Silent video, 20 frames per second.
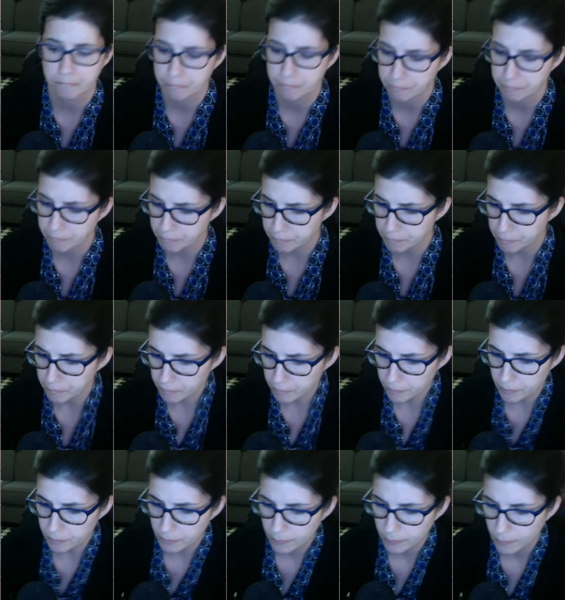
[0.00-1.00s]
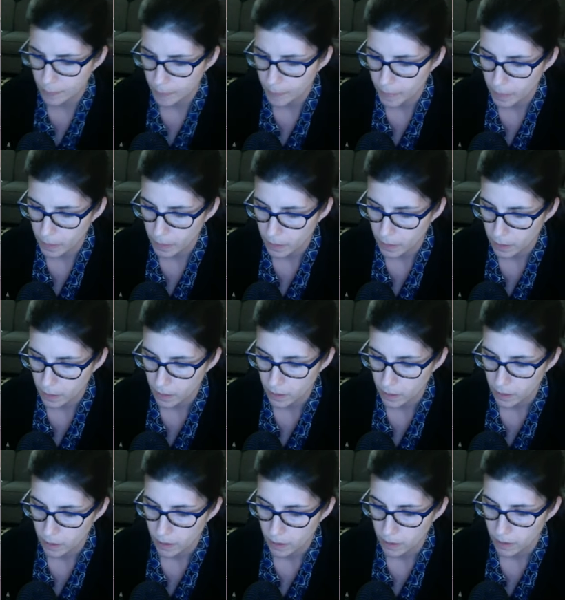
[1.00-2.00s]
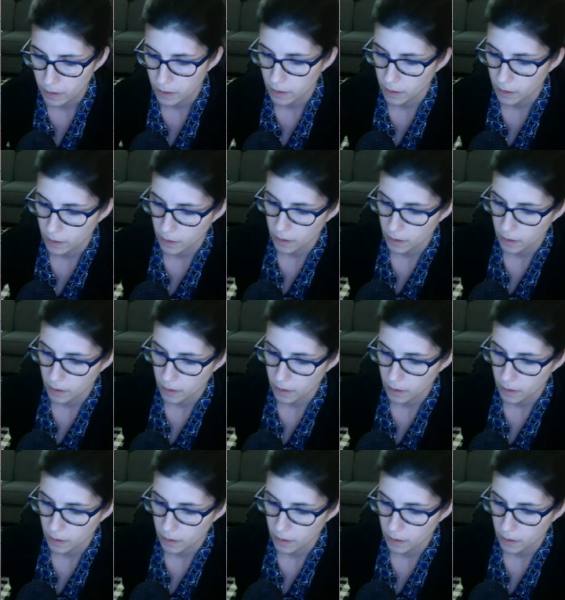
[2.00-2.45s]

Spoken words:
Nobody speaks.